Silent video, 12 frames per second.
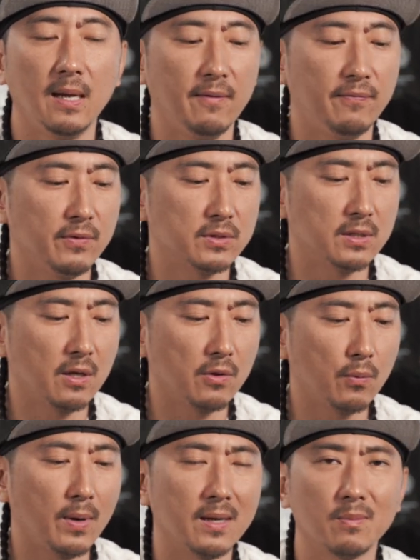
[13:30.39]
If there's another
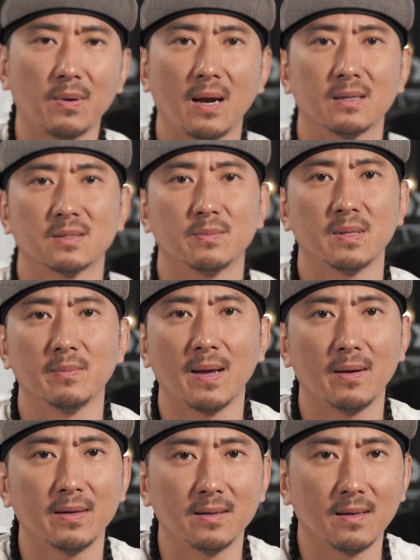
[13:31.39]
way to possibly
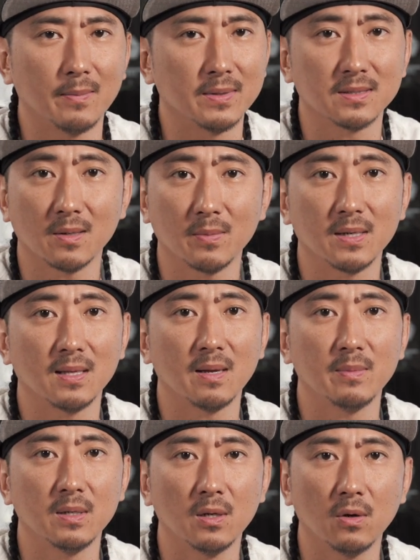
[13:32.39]
mount it, I mean, somebody let
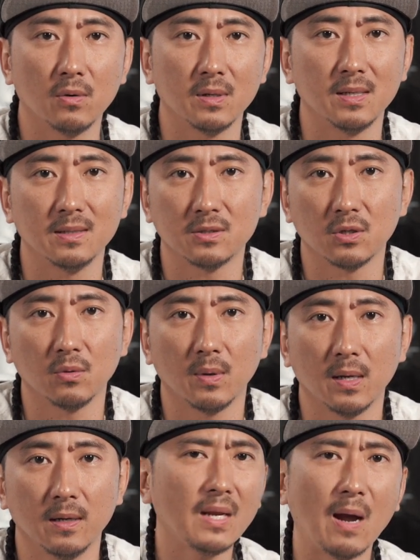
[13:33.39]
me know an easier
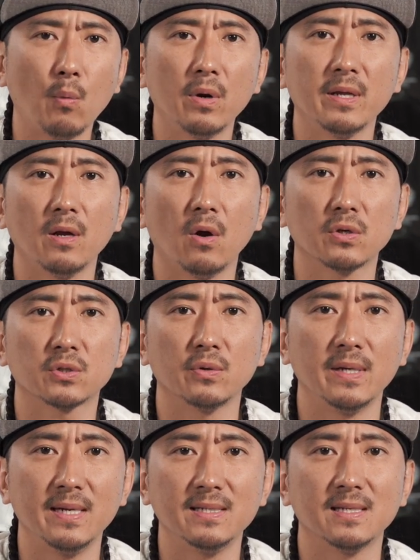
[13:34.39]
way. I want it also
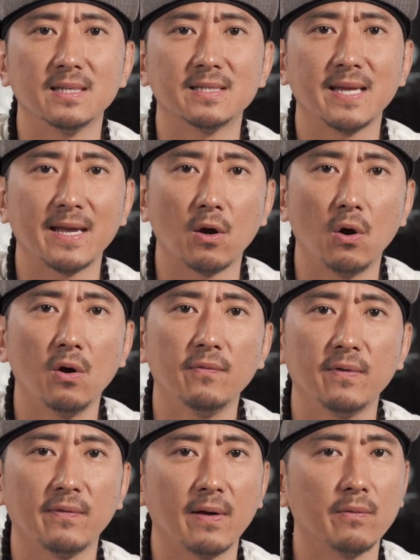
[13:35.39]
easy to take
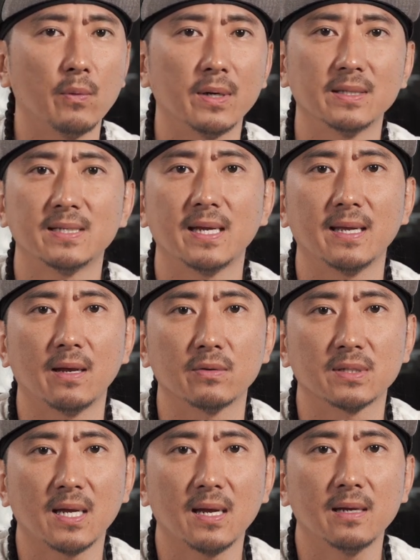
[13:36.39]
off if I ever want to take it
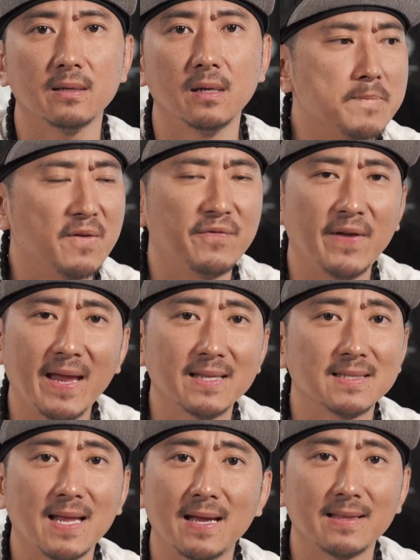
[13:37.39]
outside. The
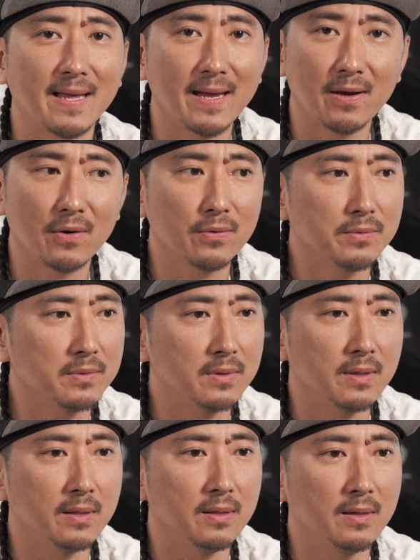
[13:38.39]
fan's not loud.
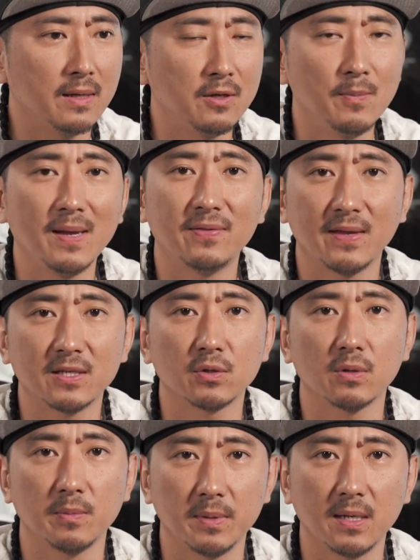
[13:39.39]
You may think so
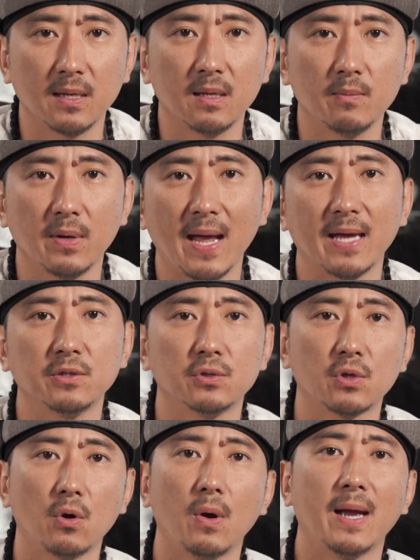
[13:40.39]
in the beginning, but as you
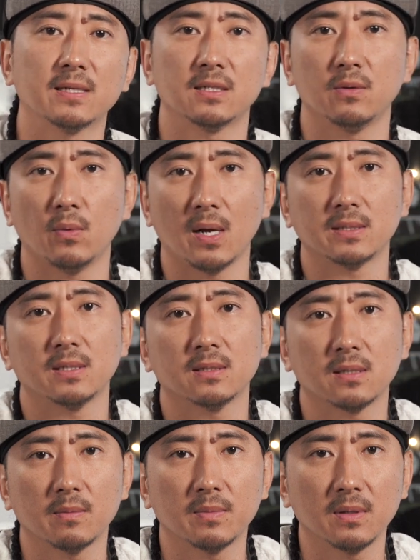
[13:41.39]
start actually watching
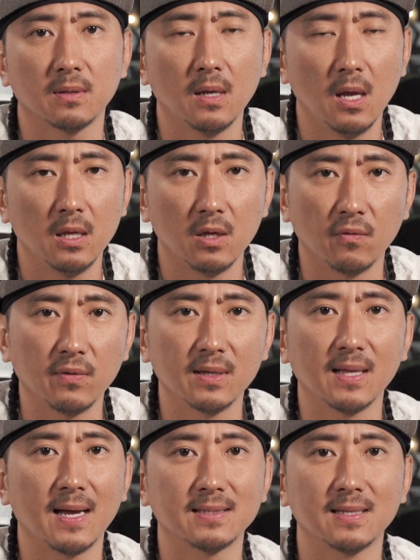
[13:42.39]
something, you'll
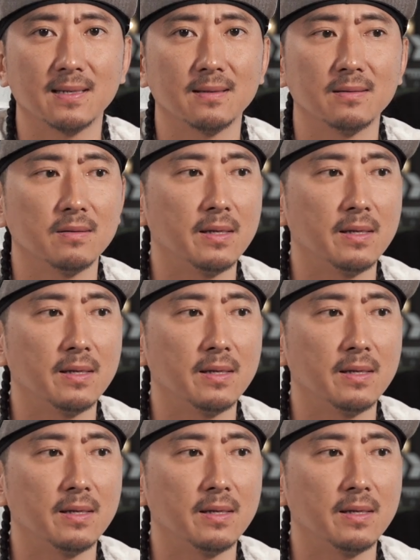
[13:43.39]
realize that